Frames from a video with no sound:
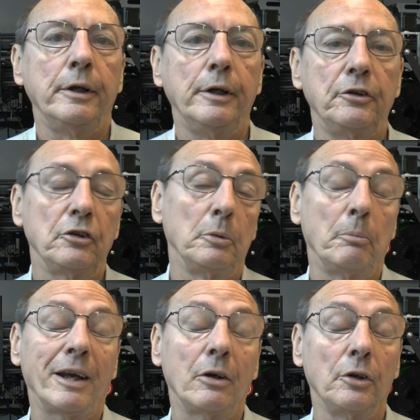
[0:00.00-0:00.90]
turn
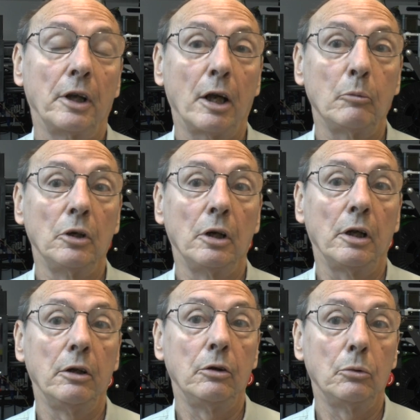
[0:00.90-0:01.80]
it back on the camera,
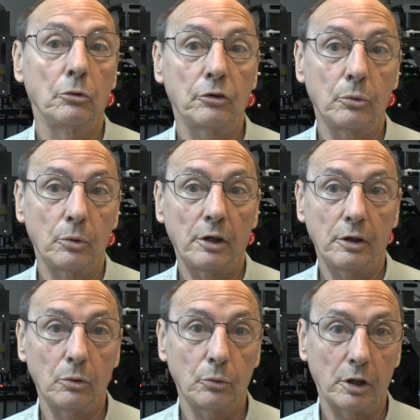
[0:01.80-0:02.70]
and you'll still get
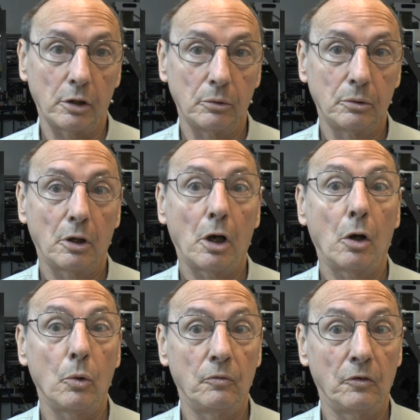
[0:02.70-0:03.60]
the audio,
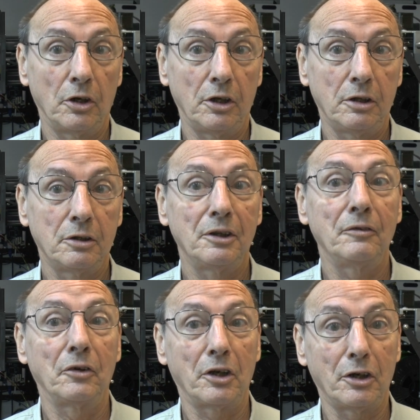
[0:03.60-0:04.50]
hopefully,
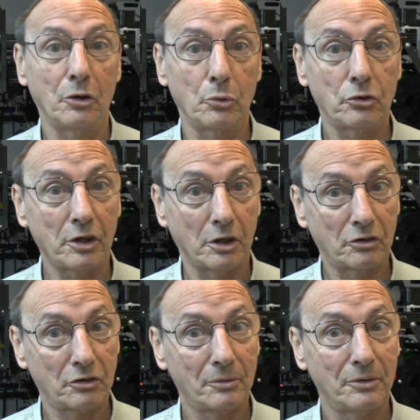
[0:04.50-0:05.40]
if I get it all
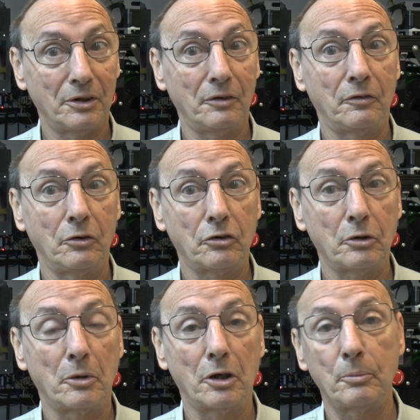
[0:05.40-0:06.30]
synced. If you
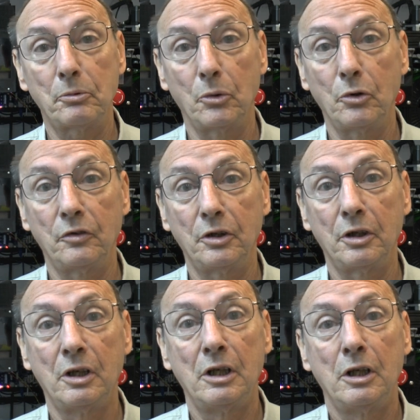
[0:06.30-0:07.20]
see my lips
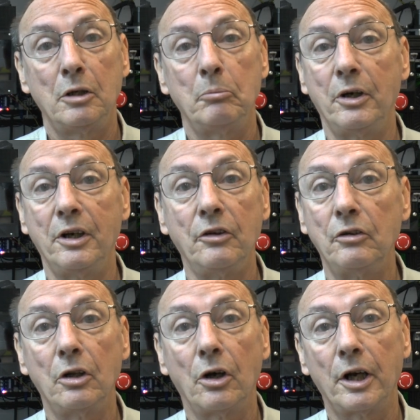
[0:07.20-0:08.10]
moving but it
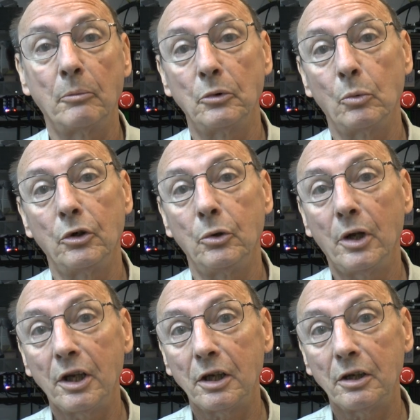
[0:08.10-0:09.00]
doesn't line up with what you
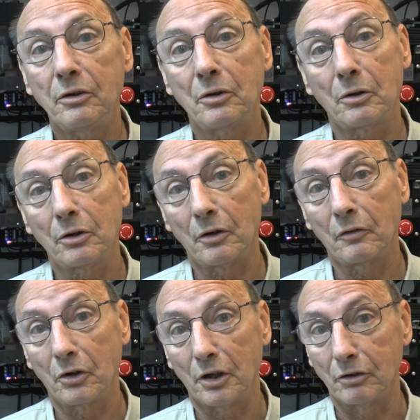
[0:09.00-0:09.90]
hear, you know that
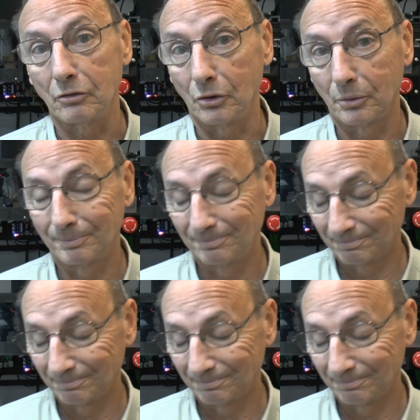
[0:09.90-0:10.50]
I've got that wrong.